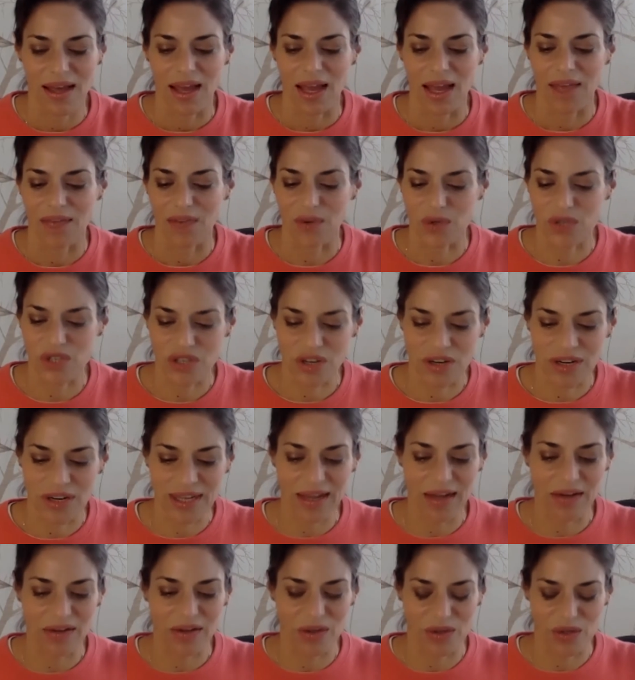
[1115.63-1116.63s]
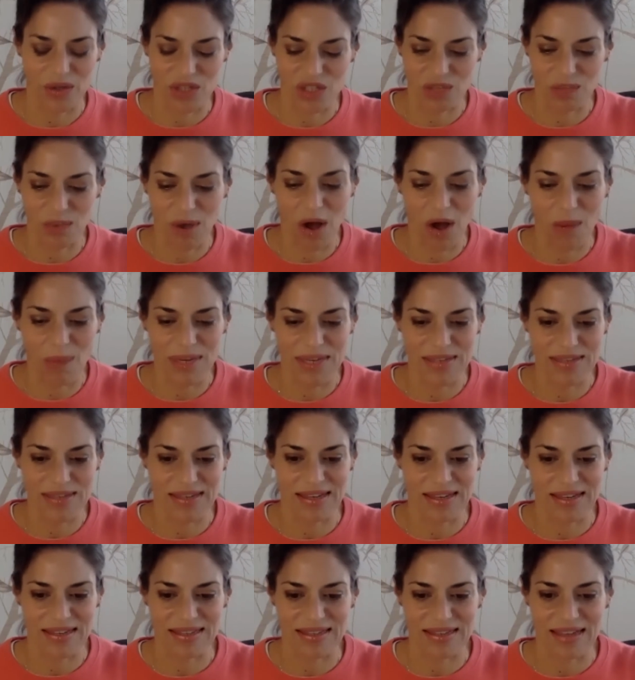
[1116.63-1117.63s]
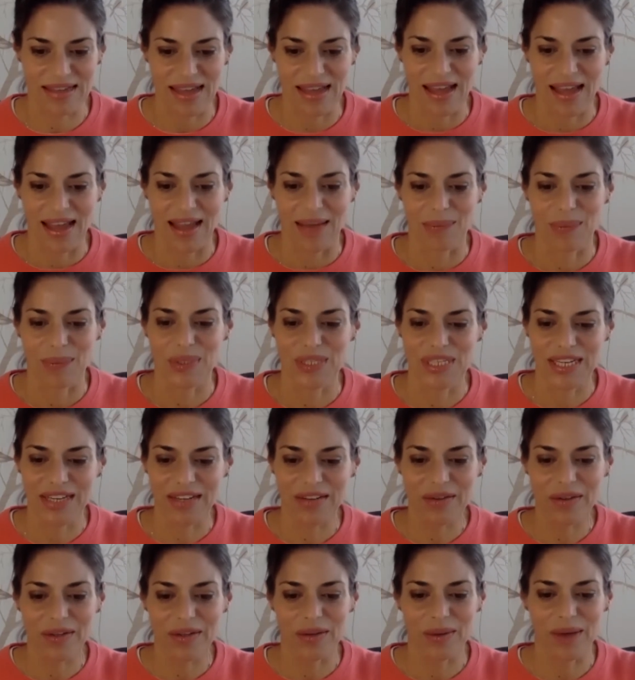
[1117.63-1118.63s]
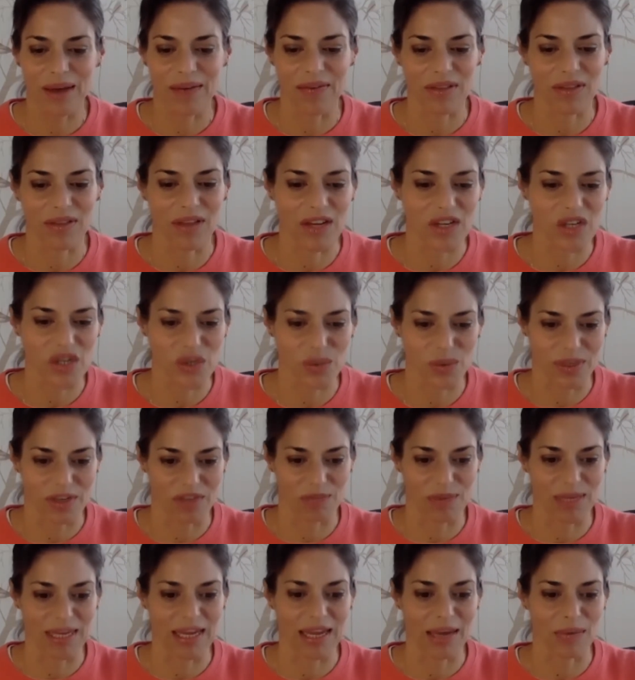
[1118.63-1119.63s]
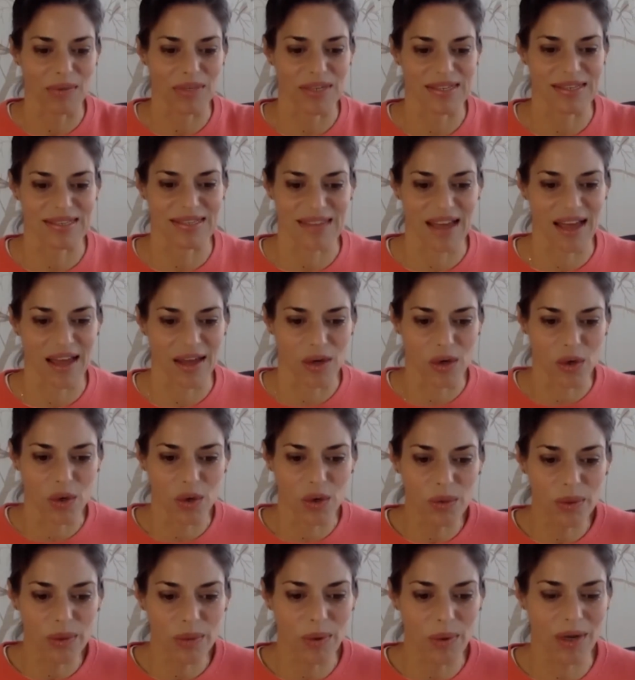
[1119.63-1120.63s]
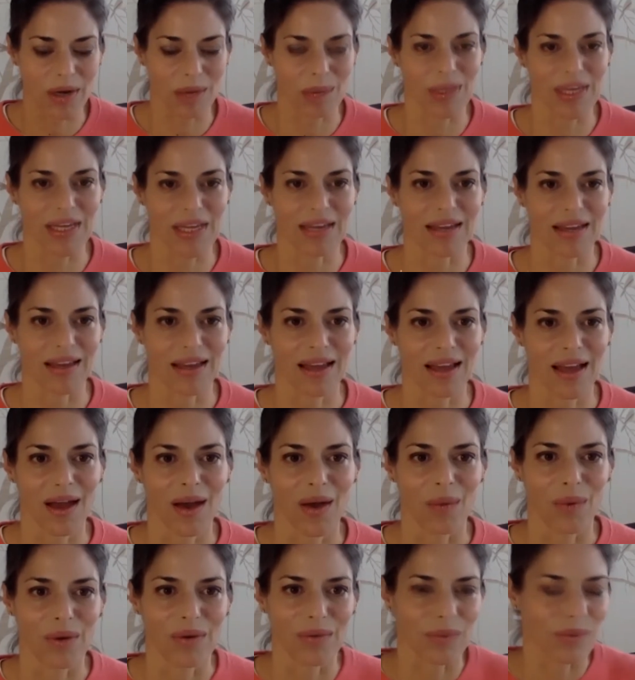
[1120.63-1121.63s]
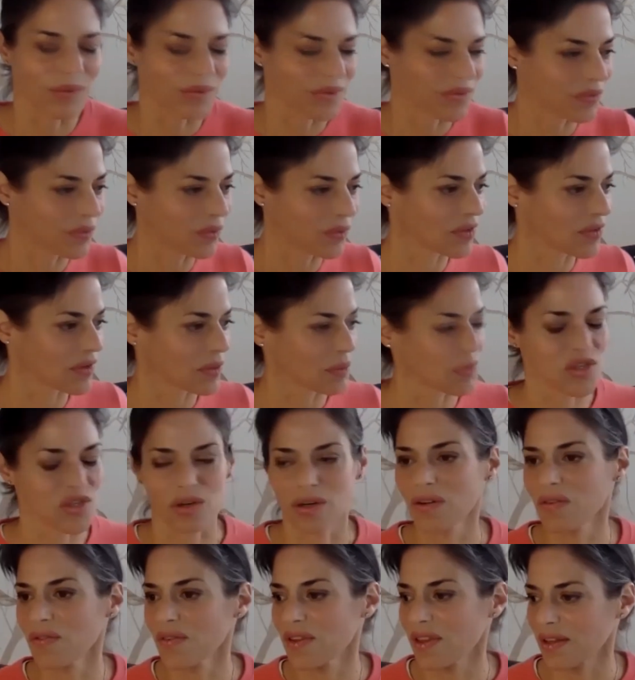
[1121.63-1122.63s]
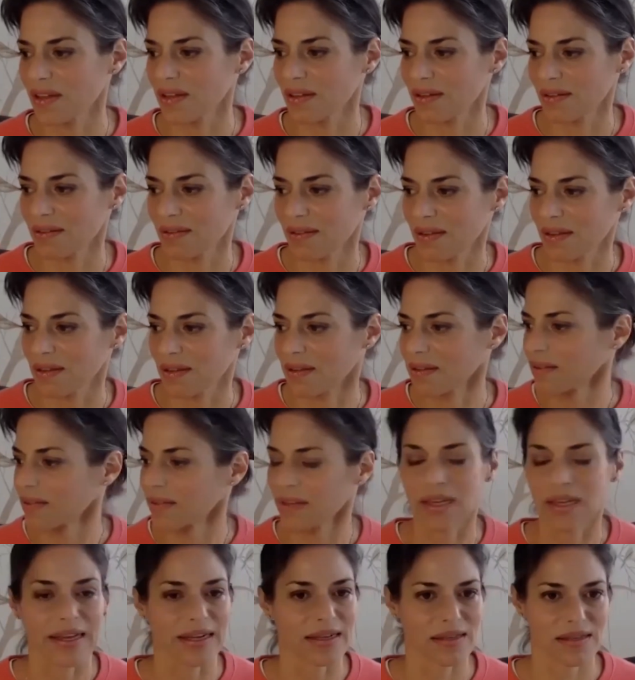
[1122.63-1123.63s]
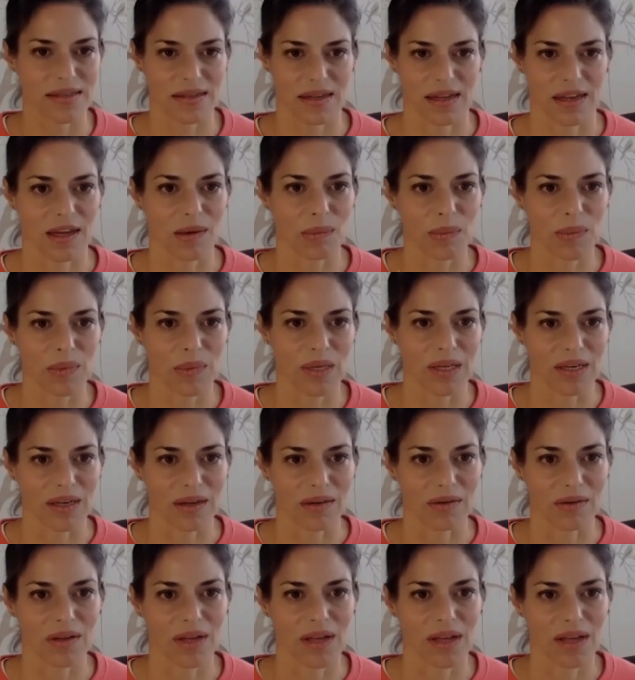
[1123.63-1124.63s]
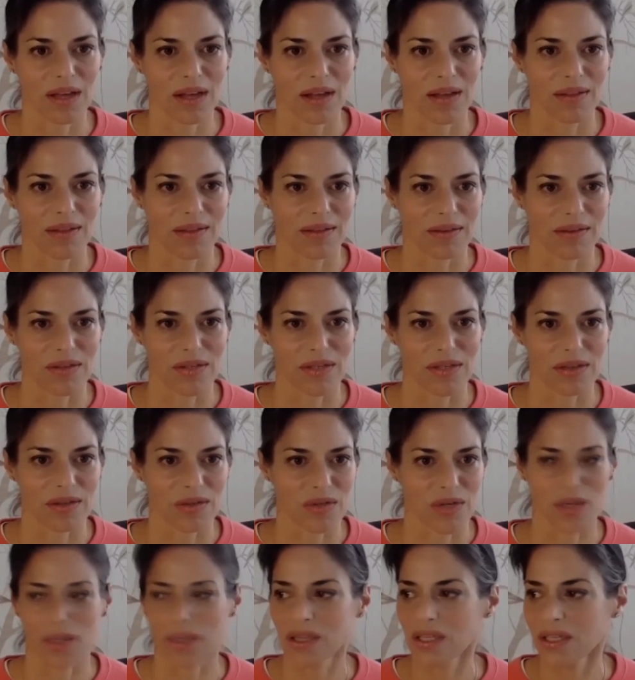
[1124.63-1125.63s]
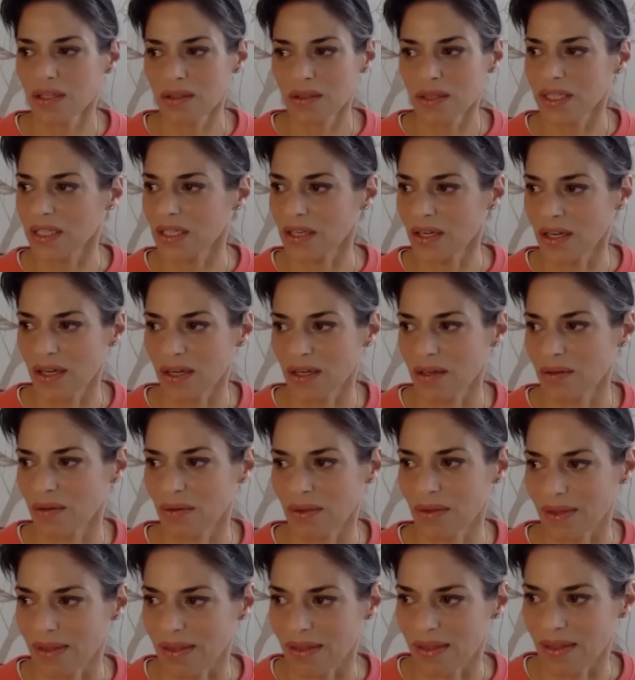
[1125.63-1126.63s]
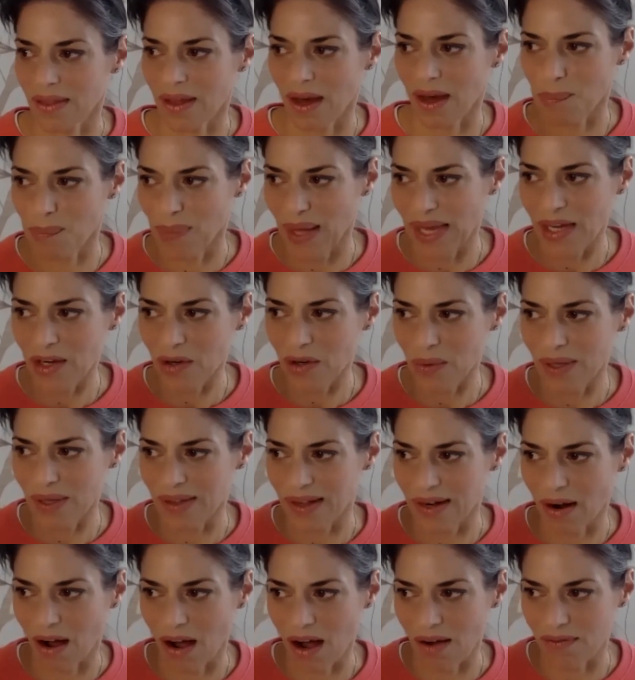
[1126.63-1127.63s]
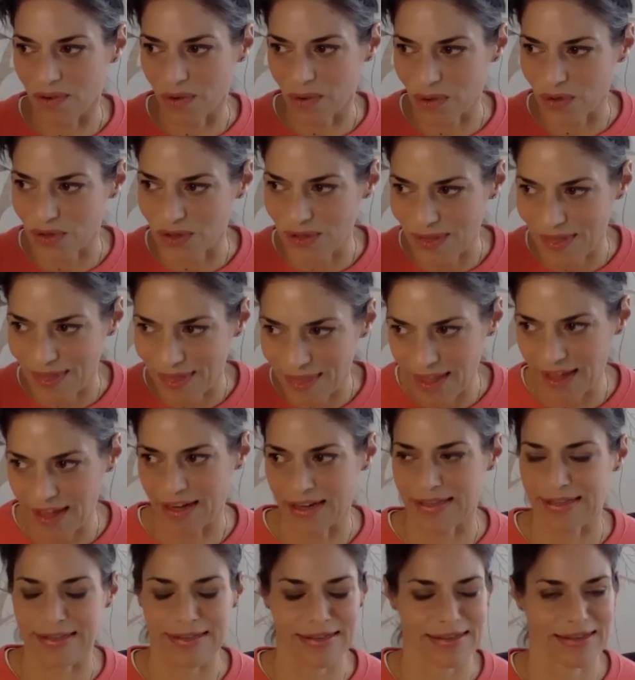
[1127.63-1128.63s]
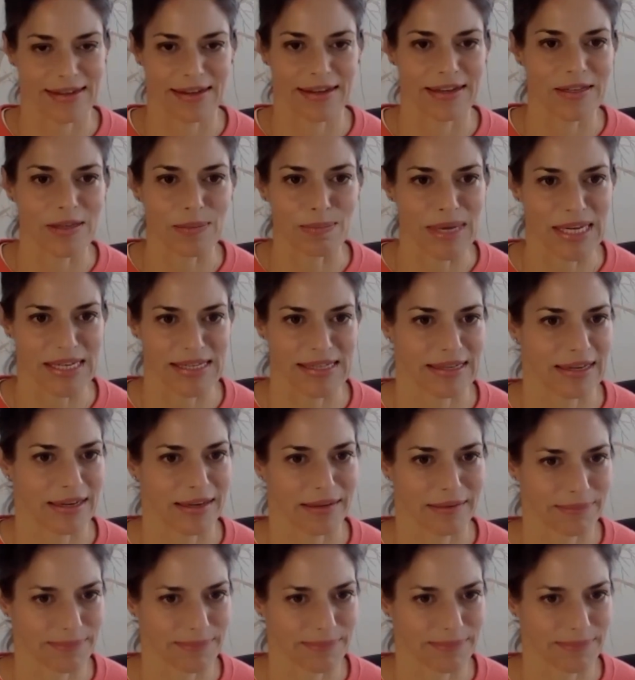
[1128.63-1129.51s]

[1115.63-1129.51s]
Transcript: If you're starting out and you're a small business, particularly you have the luxury of being able to say, who do we want to be? We've observed the landscape. There's clearly a bakery that offers this is missing.